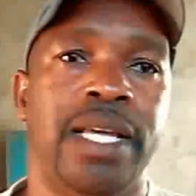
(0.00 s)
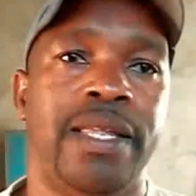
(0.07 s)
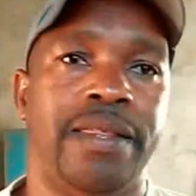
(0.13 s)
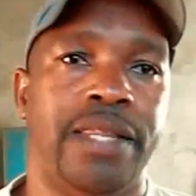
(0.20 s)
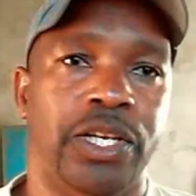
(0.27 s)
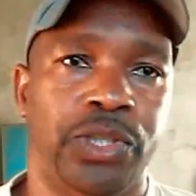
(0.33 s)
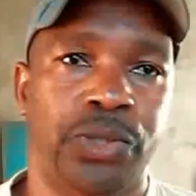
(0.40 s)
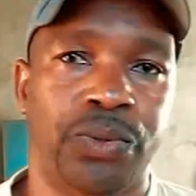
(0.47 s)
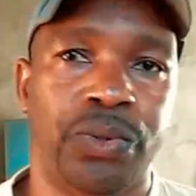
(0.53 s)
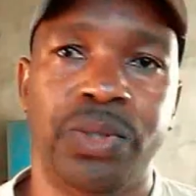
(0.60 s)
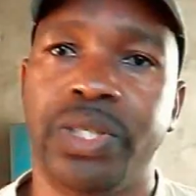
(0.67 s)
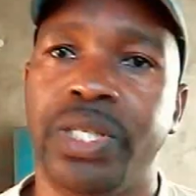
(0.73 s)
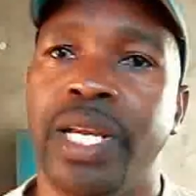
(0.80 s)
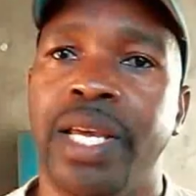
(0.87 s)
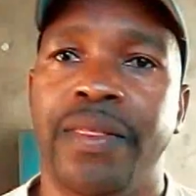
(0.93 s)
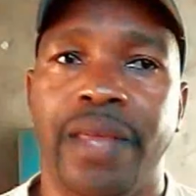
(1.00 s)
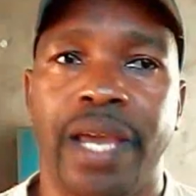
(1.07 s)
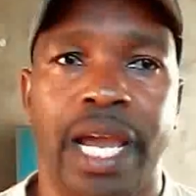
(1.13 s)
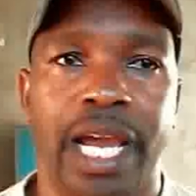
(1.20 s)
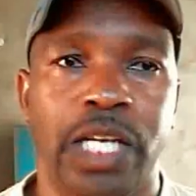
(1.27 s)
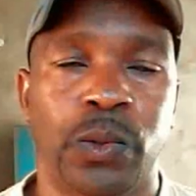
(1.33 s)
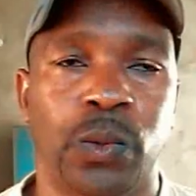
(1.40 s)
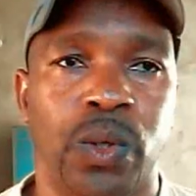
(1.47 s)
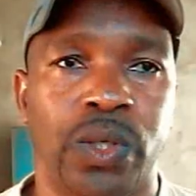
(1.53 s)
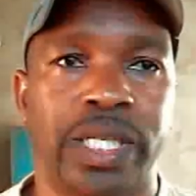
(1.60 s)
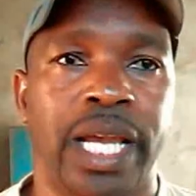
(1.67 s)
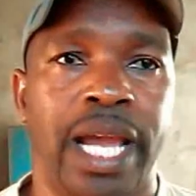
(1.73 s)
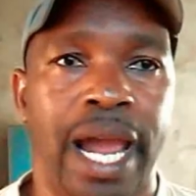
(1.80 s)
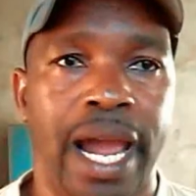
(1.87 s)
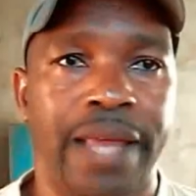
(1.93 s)
The shrews, the hedgehogs,
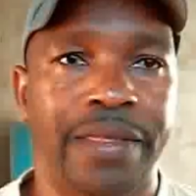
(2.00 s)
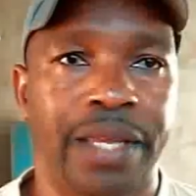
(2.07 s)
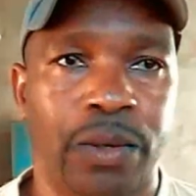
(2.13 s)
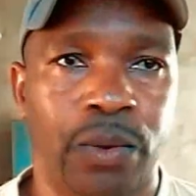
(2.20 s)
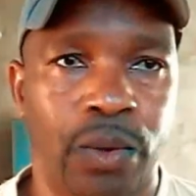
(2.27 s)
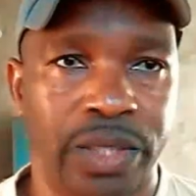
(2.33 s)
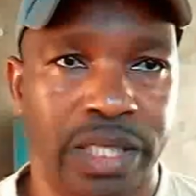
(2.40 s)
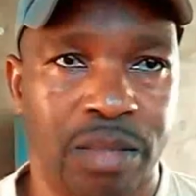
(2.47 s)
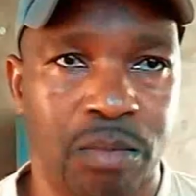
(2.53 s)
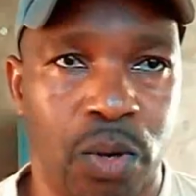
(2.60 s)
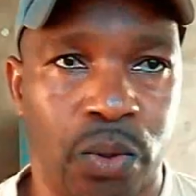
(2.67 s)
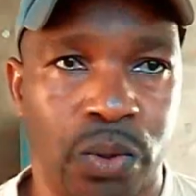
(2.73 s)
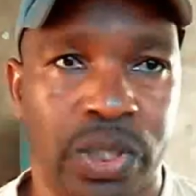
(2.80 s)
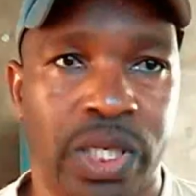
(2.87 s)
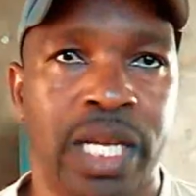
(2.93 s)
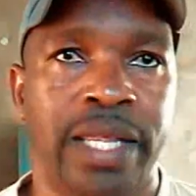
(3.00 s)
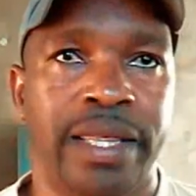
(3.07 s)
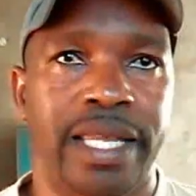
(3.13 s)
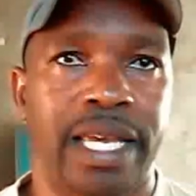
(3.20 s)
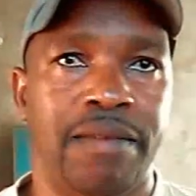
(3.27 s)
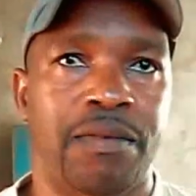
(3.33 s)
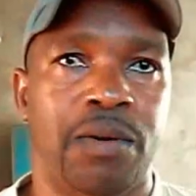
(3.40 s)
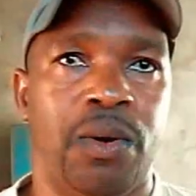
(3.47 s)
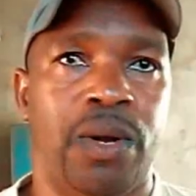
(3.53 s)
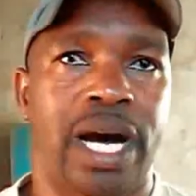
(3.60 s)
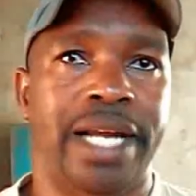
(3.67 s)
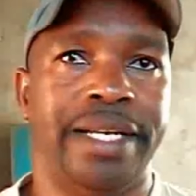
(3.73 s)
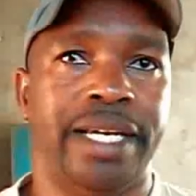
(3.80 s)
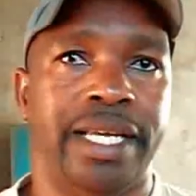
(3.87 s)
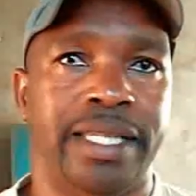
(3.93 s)
and the golden moles. They fall
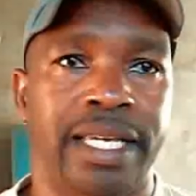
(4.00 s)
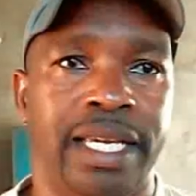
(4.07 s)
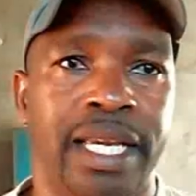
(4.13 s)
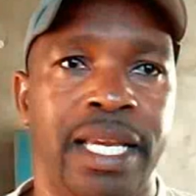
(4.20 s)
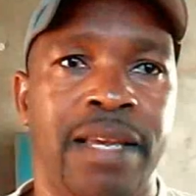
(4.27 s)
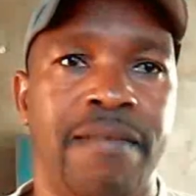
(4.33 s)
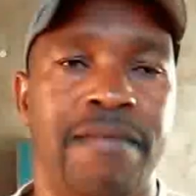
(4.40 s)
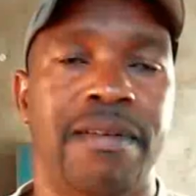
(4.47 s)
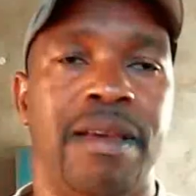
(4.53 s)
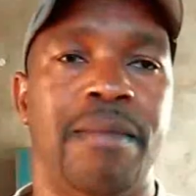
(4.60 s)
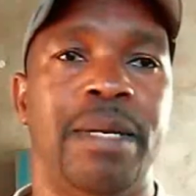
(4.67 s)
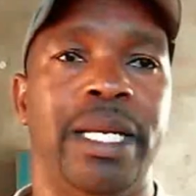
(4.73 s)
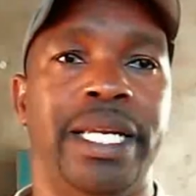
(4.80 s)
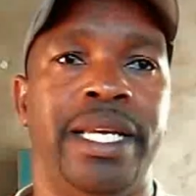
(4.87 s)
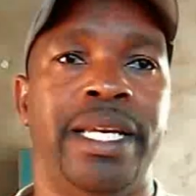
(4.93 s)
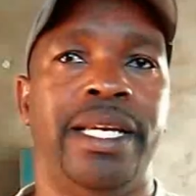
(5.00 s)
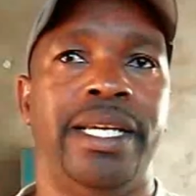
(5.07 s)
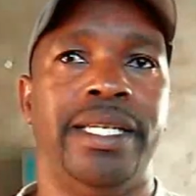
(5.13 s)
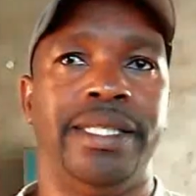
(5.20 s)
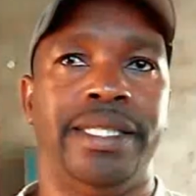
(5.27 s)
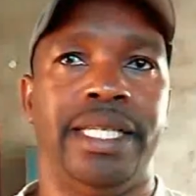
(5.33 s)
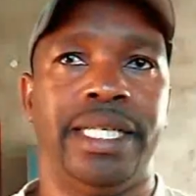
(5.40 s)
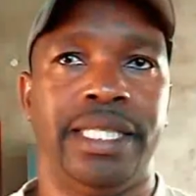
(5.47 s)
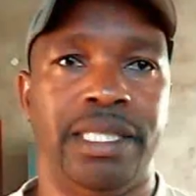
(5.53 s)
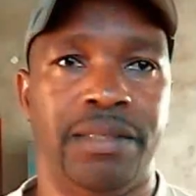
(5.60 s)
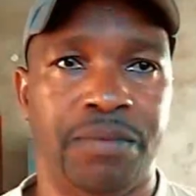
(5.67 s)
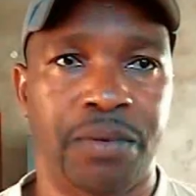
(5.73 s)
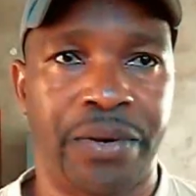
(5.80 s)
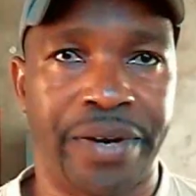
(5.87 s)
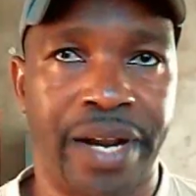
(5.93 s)
under the family
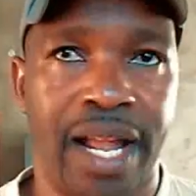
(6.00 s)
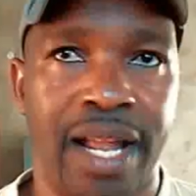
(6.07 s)
Insectivora.